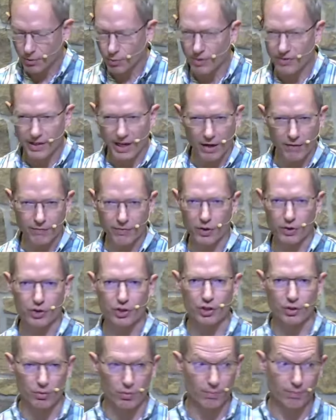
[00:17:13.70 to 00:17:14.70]
without
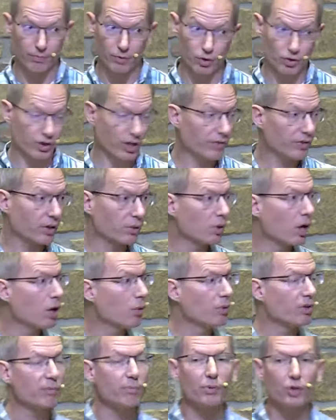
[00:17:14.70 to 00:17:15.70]
virtue. There's nothing
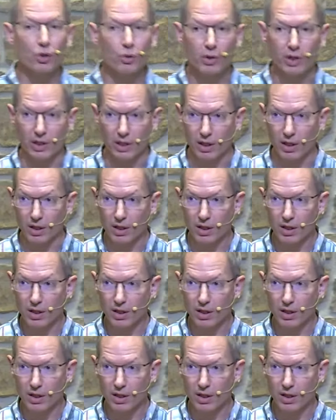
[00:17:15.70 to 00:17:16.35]
wrong with beauty.